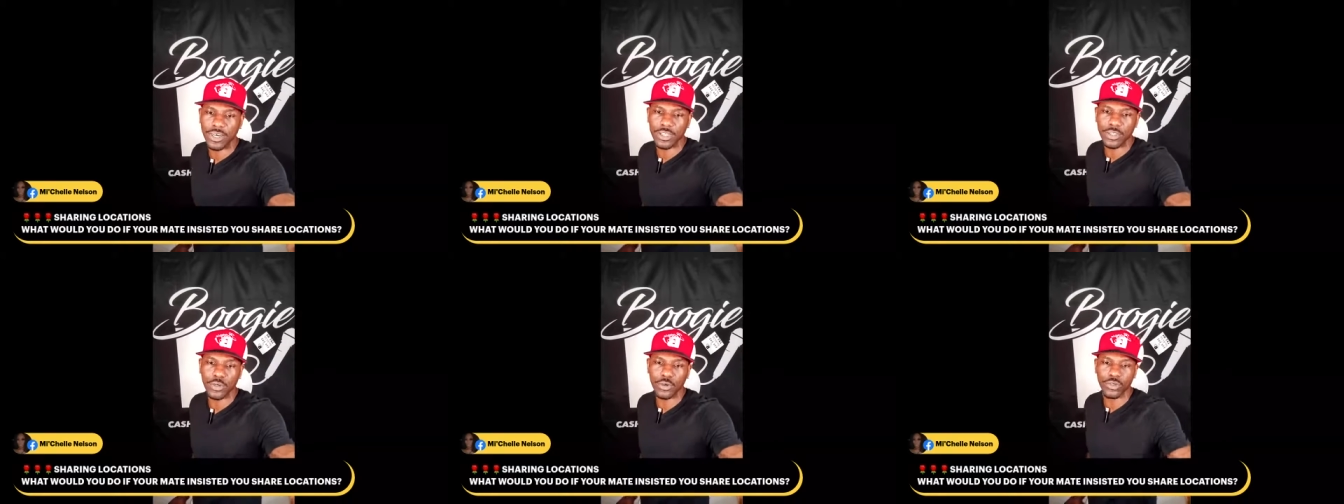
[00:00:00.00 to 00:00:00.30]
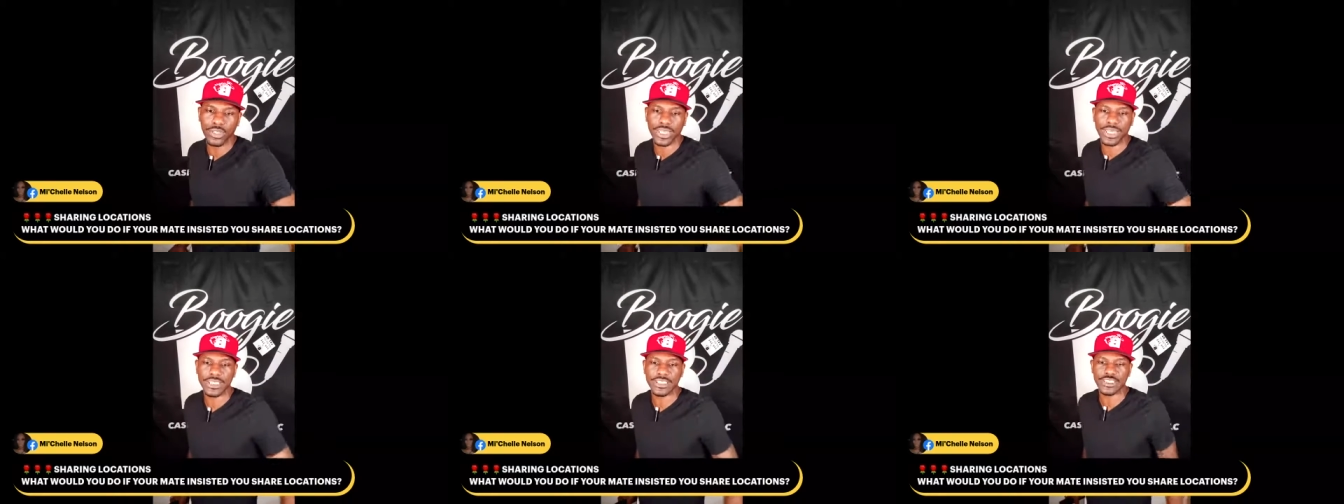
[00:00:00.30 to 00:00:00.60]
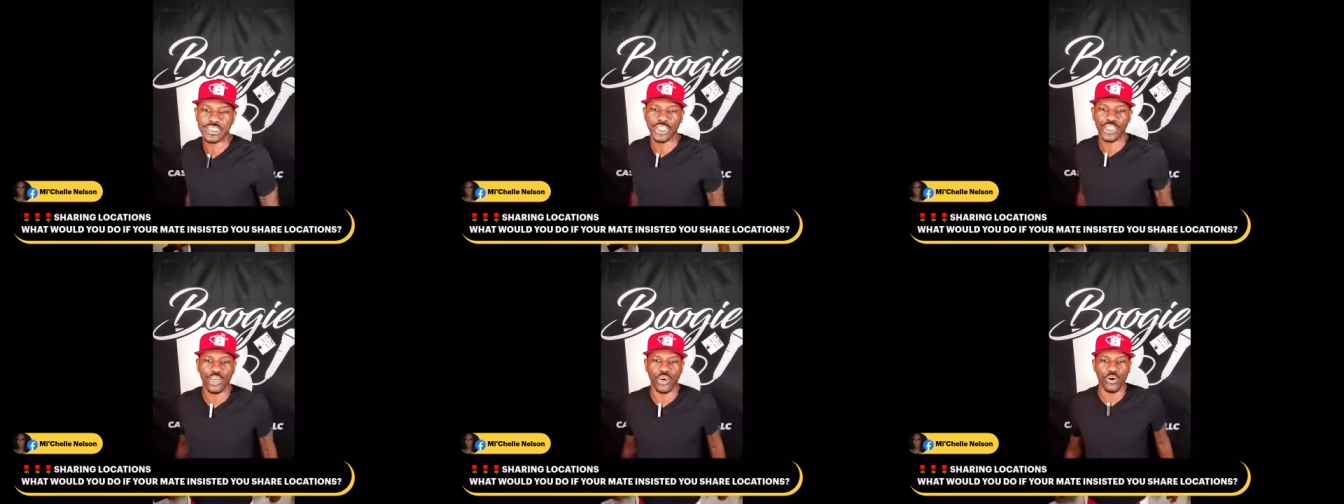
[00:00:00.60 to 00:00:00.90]
her
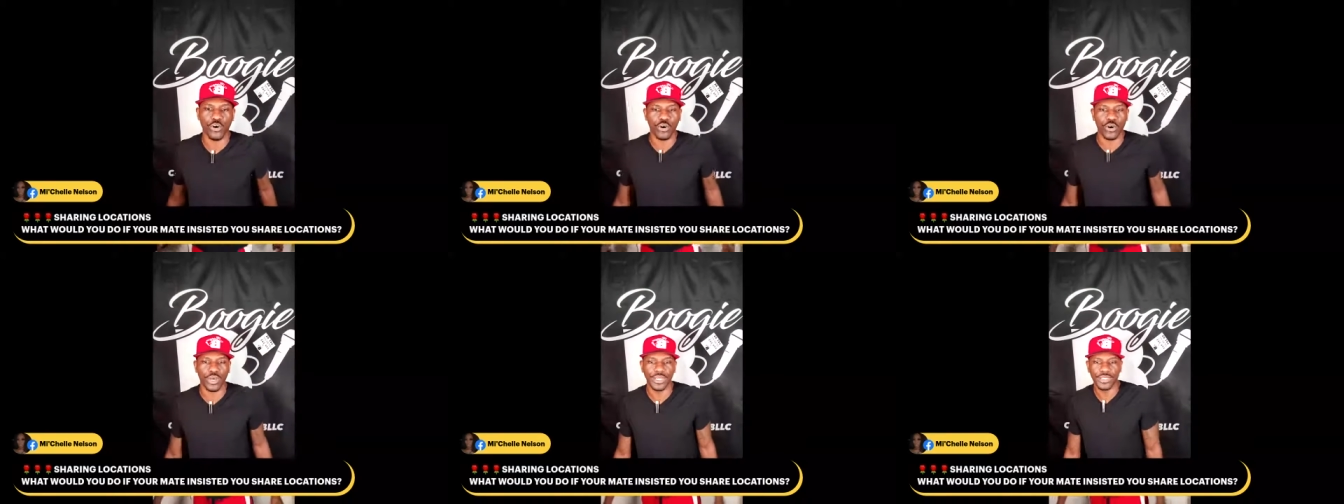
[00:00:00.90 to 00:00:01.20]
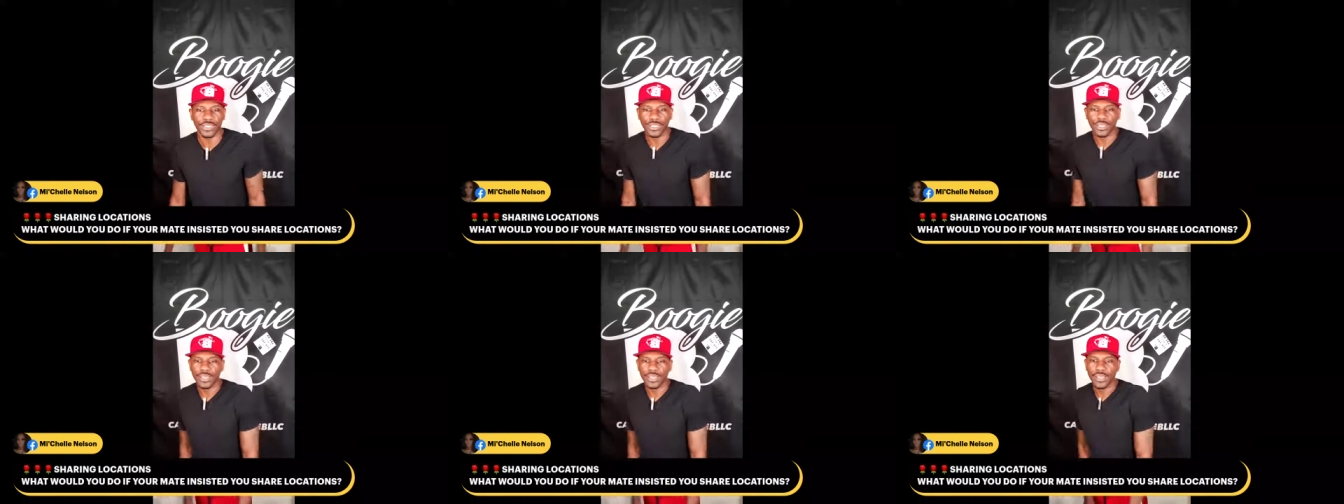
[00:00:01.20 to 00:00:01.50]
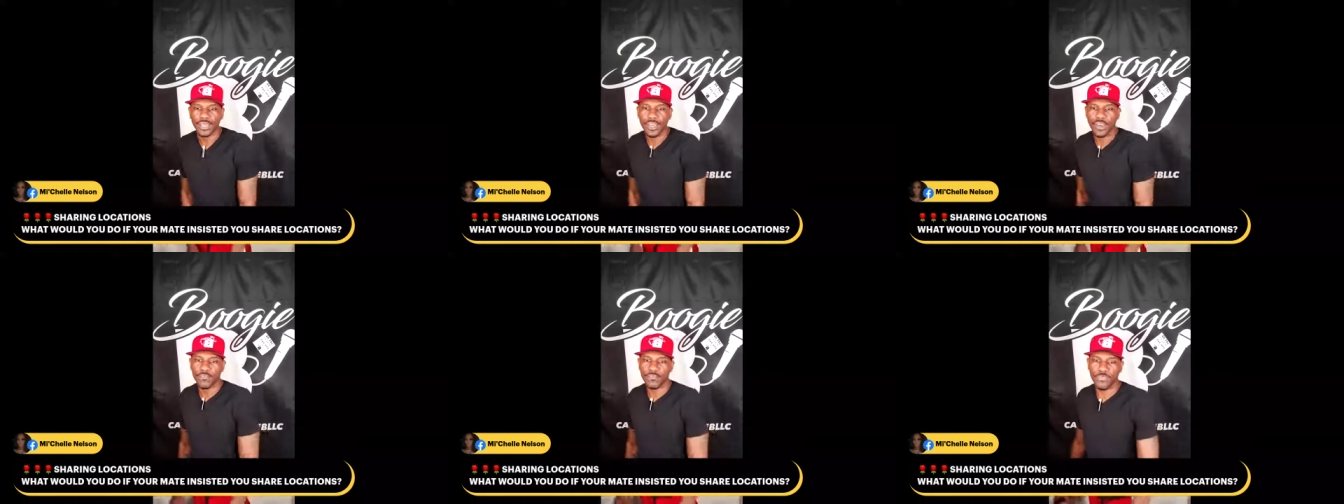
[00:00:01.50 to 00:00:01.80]
location on
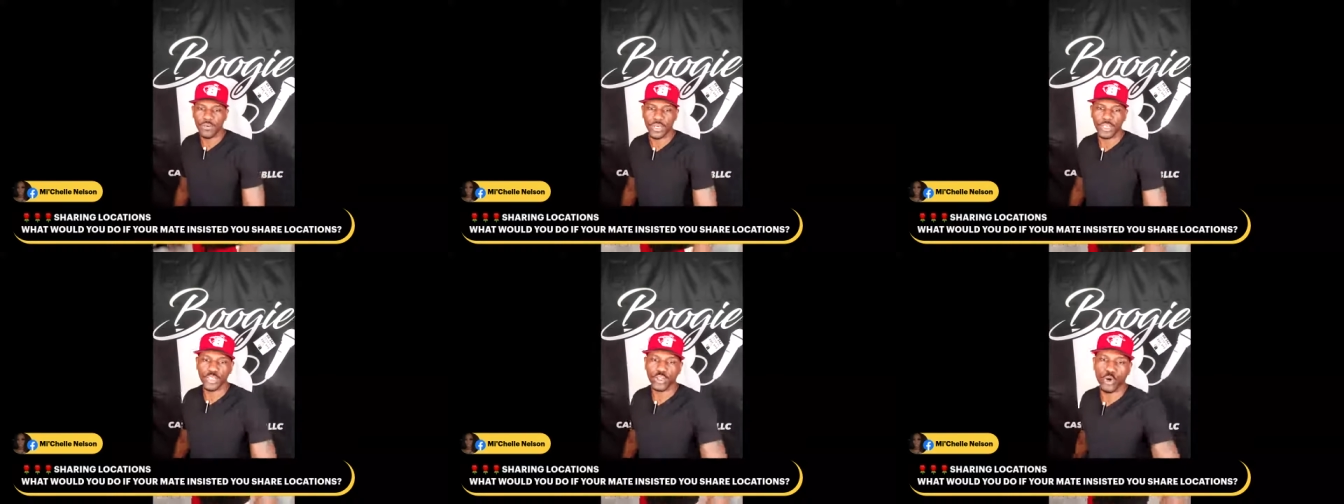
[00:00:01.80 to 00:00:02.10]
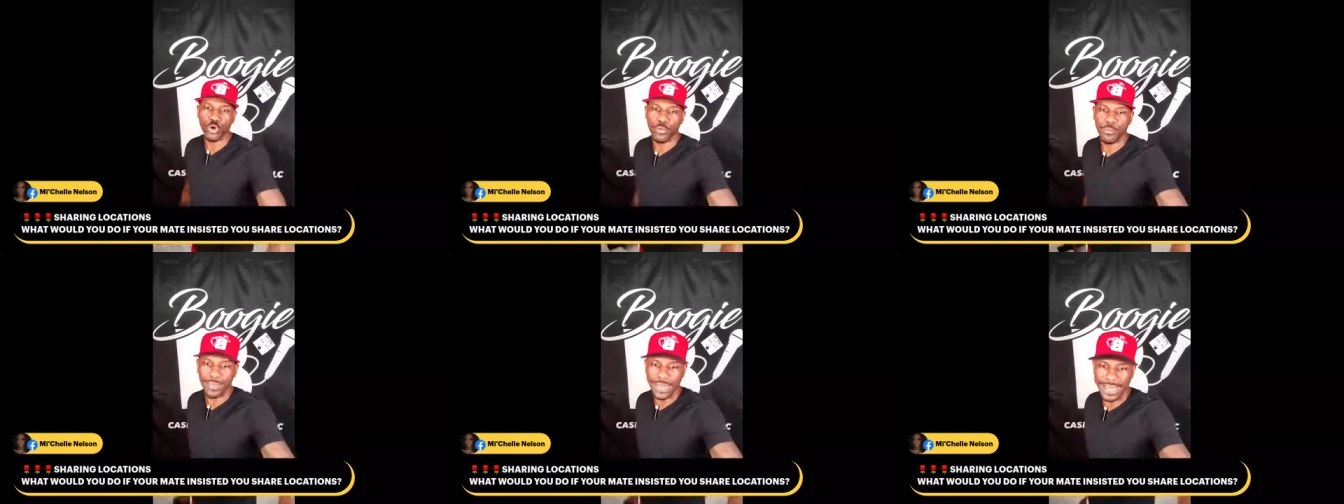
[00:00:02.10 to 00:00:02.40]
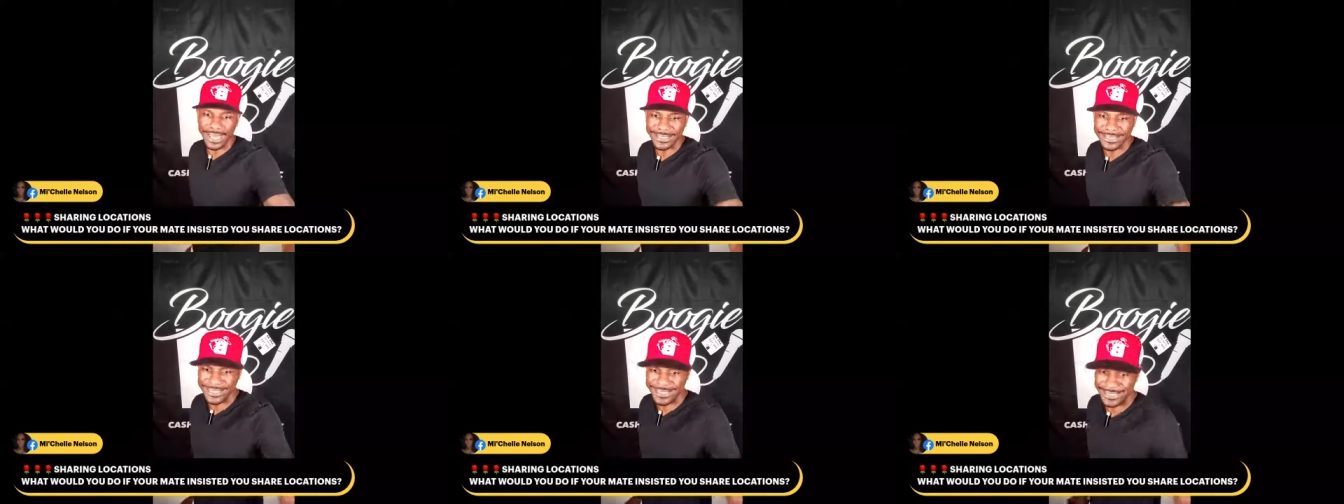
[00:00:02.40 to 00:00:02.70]
for
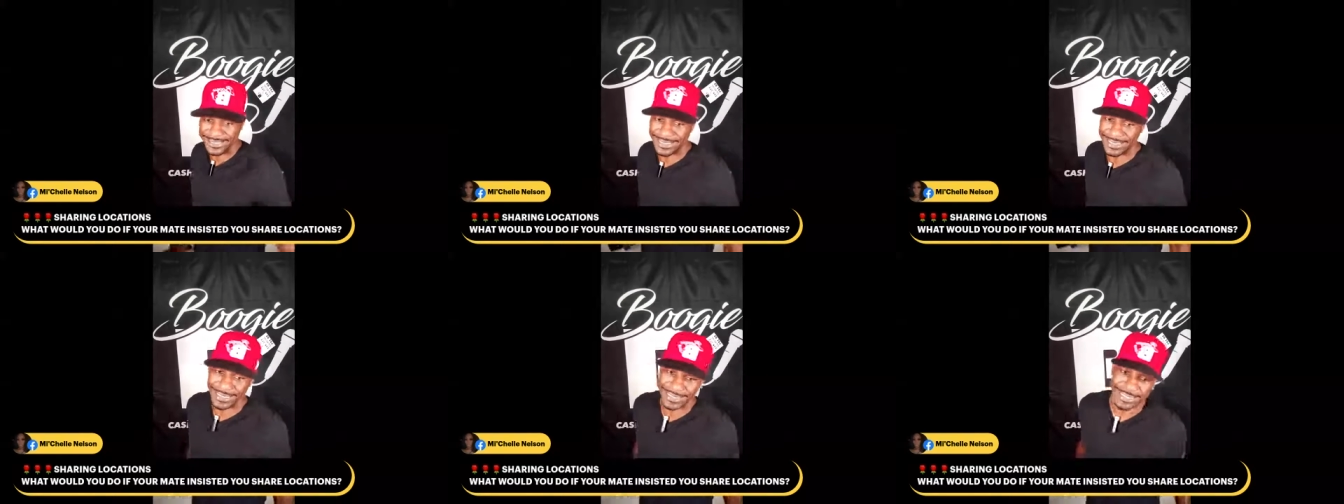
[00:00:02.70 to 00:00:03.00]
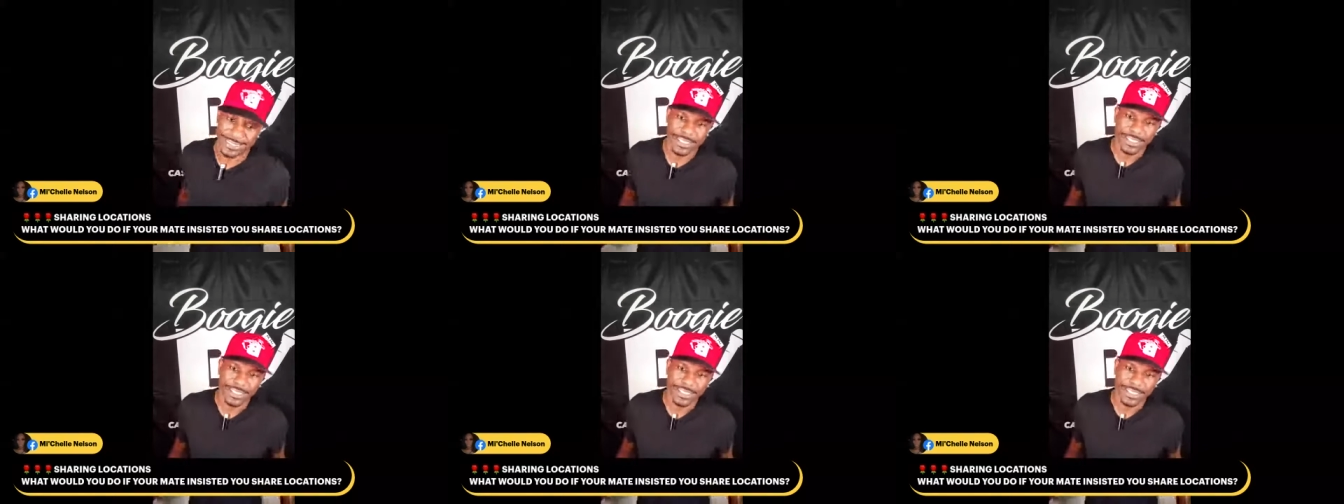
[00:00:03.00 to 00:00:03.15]
nobody.